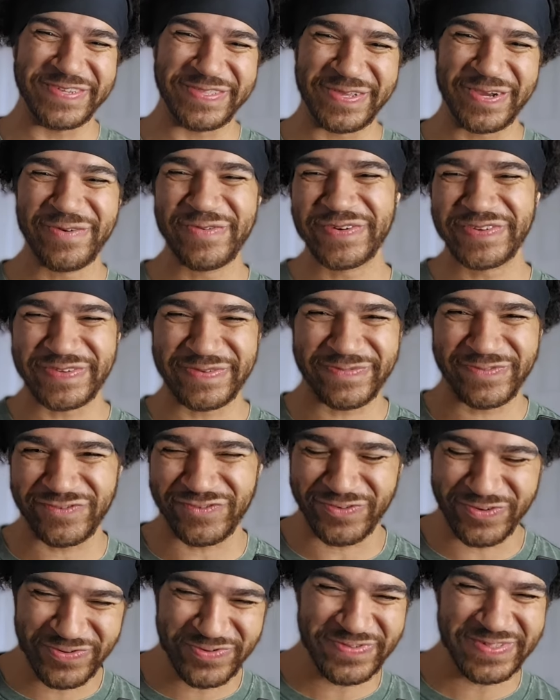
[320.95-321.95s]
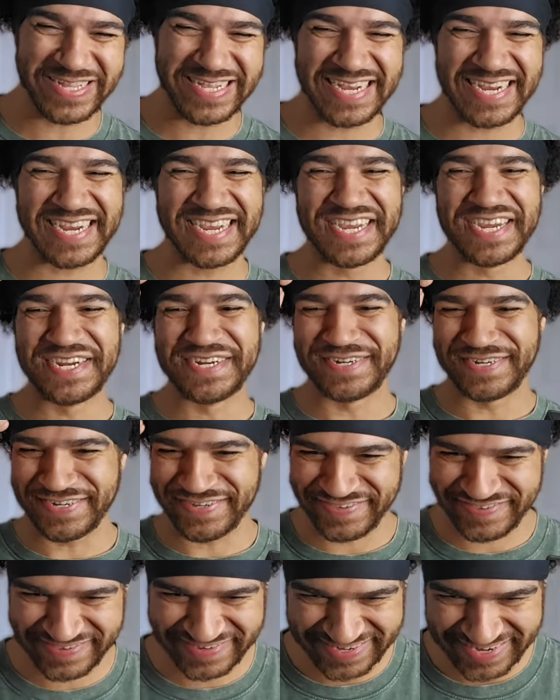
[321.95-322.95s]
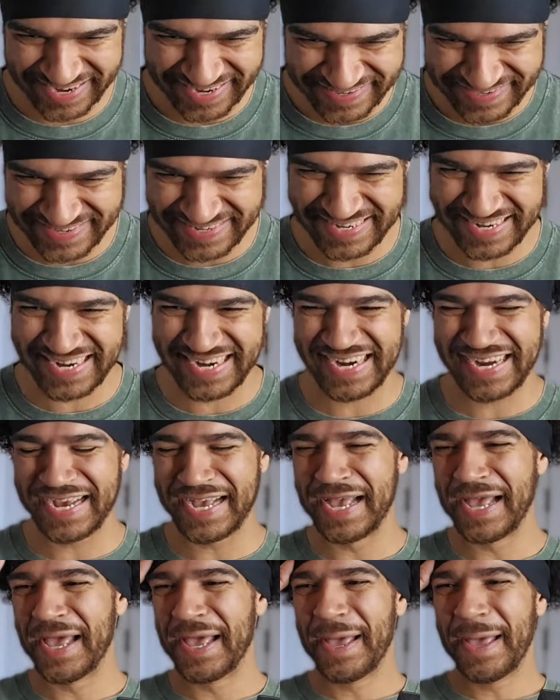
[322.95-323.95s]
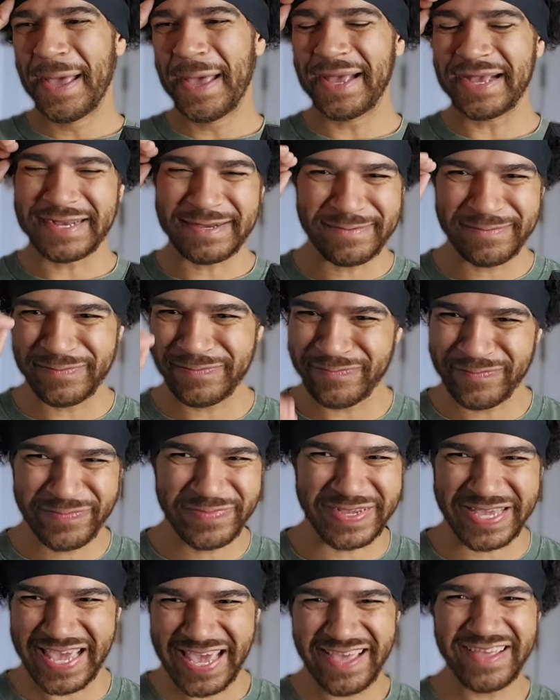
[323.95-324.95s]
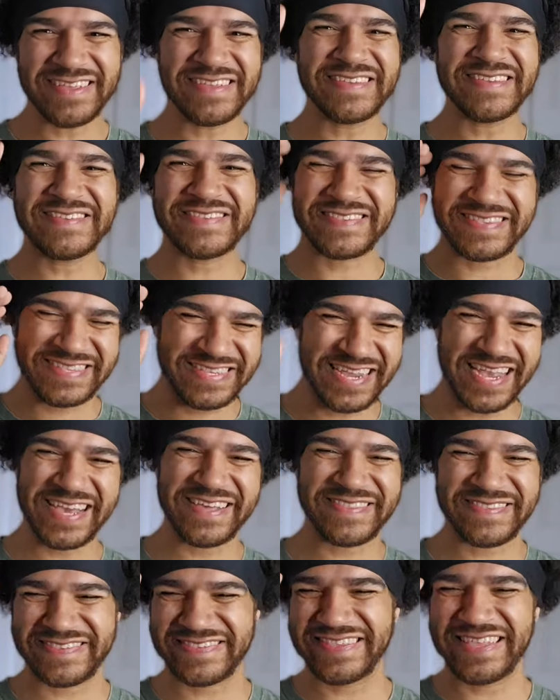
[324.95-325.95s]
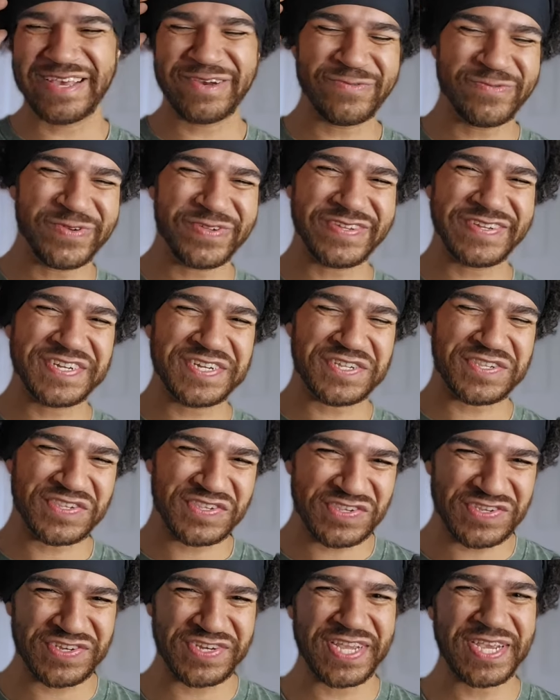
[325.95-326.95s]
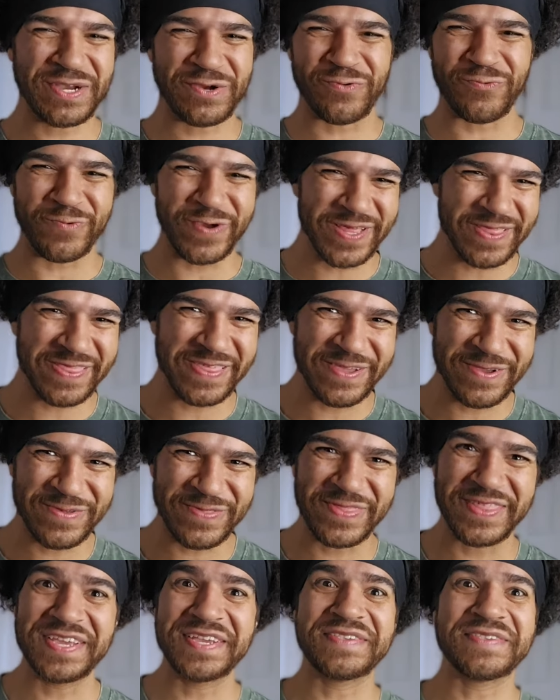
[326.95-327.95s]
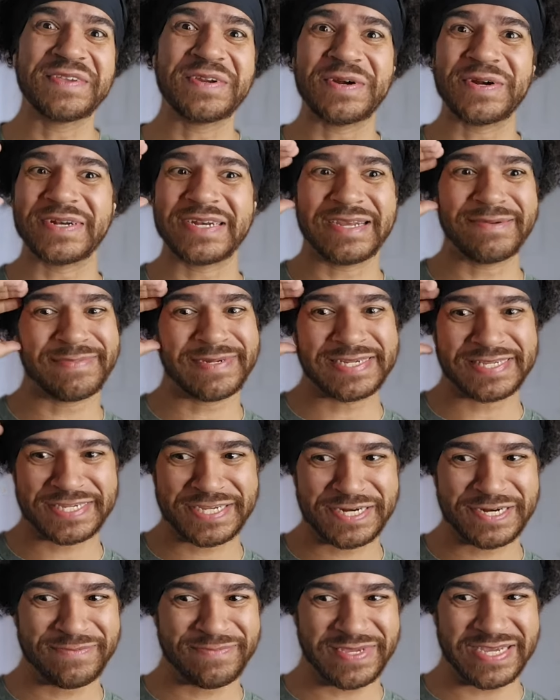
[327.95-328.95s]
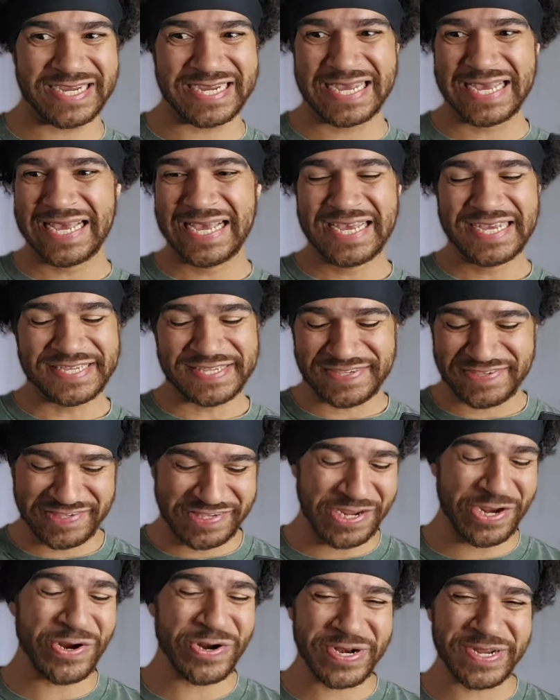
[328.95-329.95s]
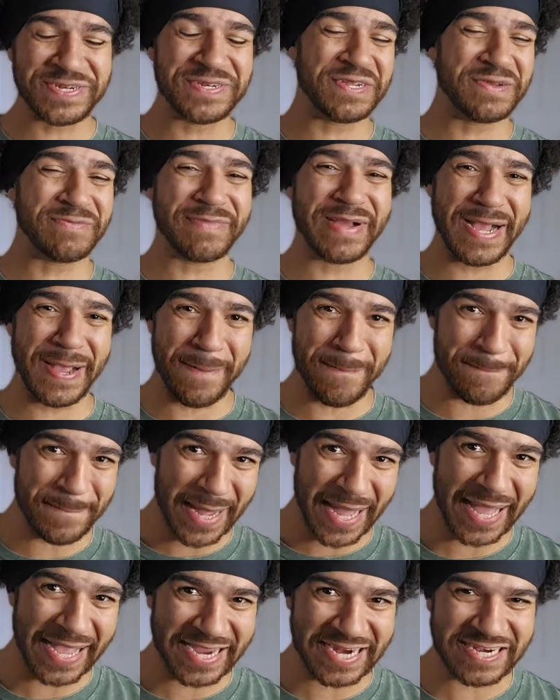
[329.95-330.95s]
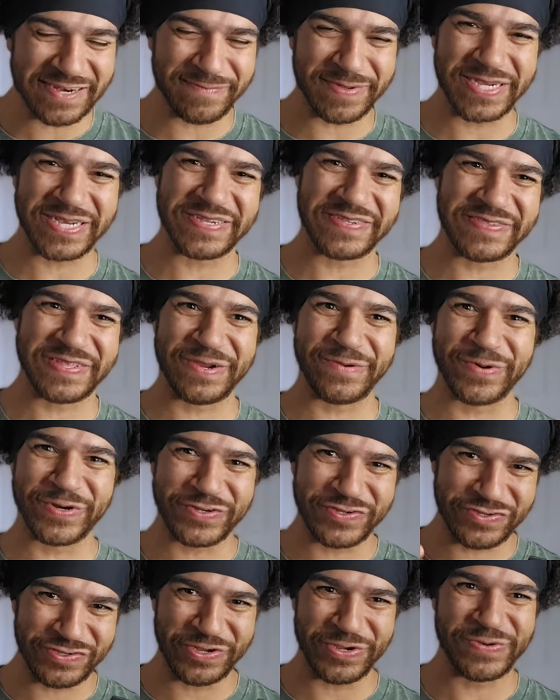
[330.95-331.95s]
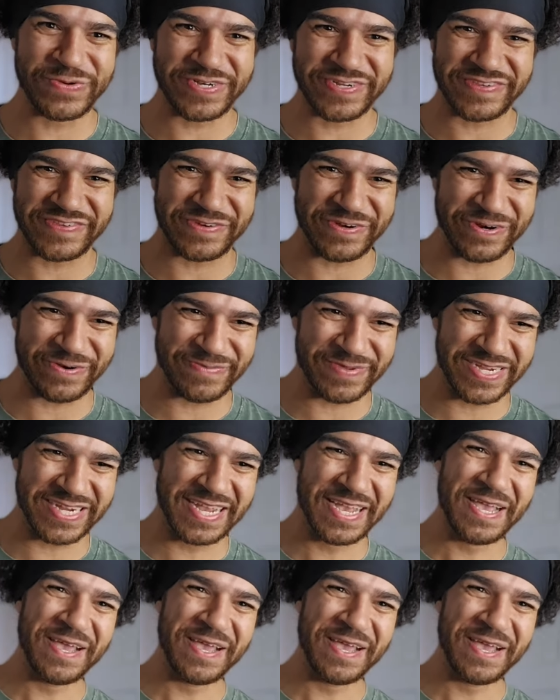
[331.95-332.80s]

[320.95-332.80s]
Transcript: There were some truly disgusting uh, kills, deaths that will just stick with you, things that are I'm just going to be seared into my mind because they were so disturbing.